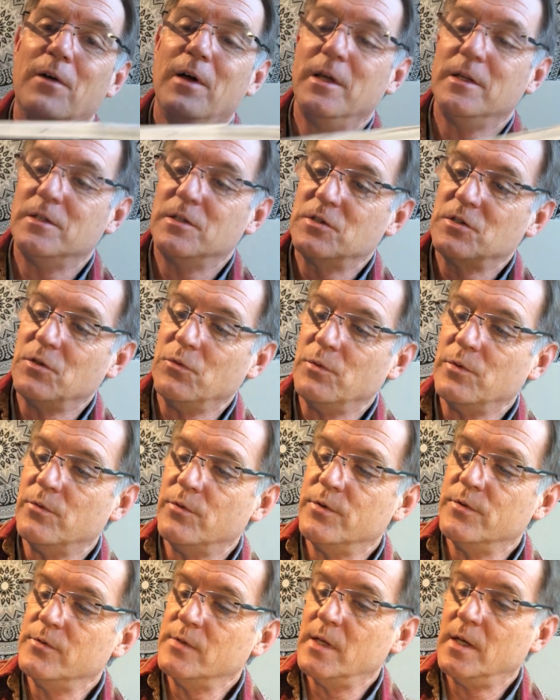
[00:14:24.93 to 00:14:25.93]
right, so
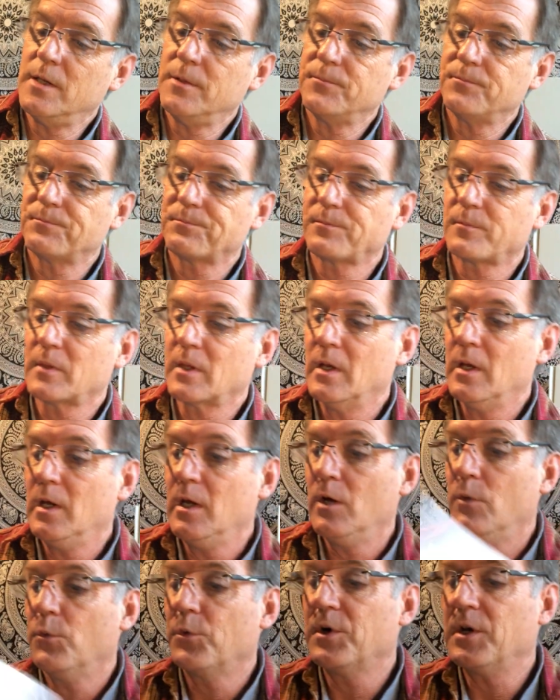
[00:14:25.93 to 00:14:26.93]
review that.
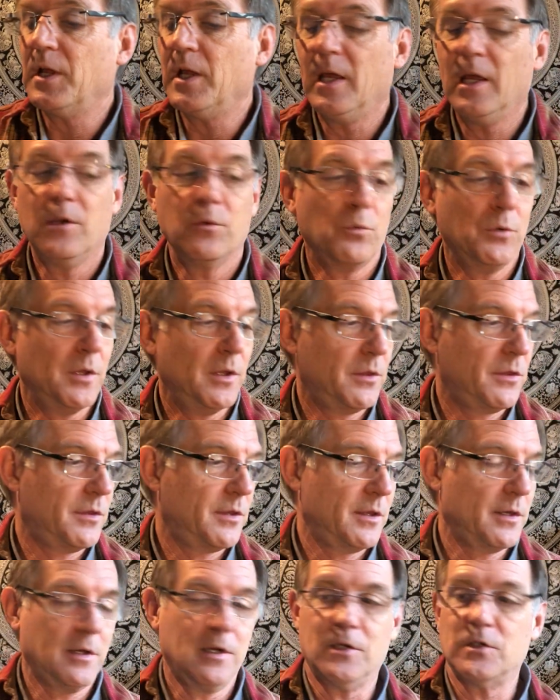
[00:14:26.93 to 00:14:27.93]
We're going to end
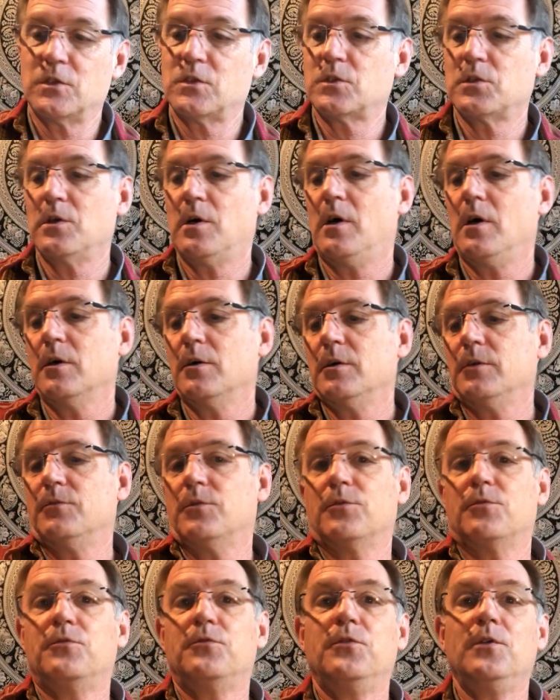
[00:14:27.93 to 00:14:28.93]
with a song
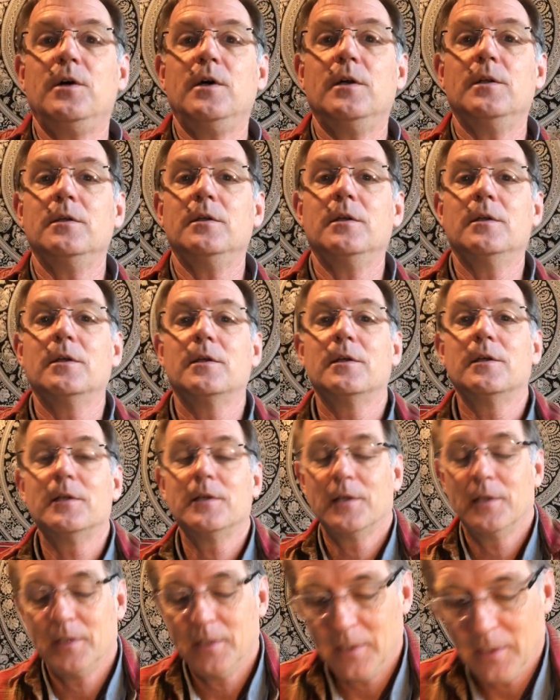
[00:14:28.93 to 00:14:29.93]
for fun.
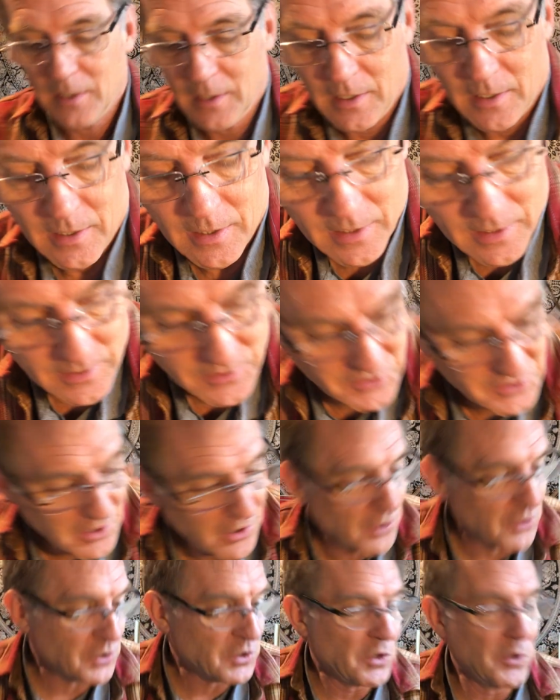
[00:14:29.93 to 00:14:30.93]
It's
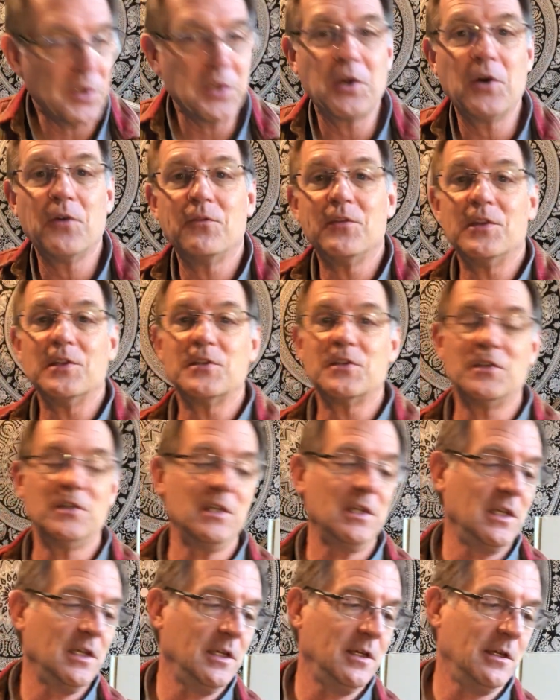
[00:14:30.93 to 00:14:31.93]
called Goin Over The
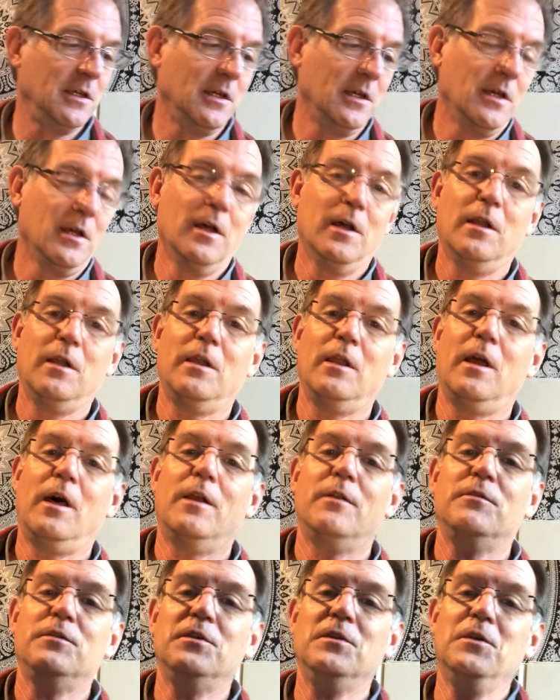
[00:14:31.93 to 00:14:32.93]
Sea. A
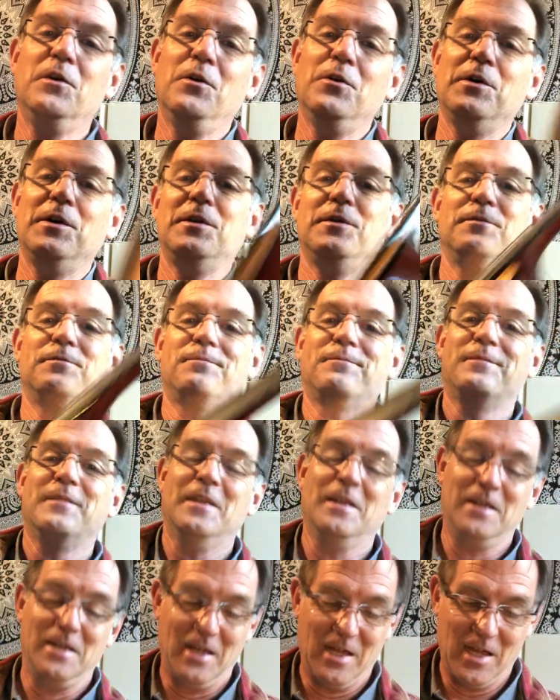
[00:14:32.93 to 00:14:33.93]
lot of you know it,
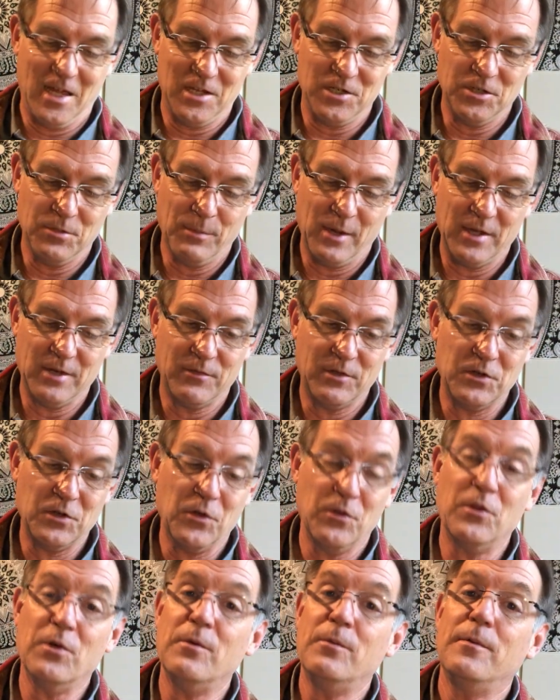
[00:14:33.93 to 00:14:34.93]
and you might even
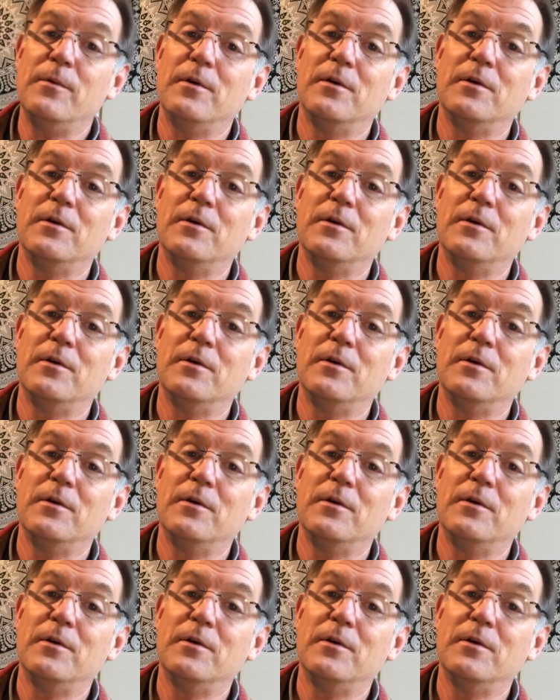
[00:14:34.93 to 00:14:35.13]
know the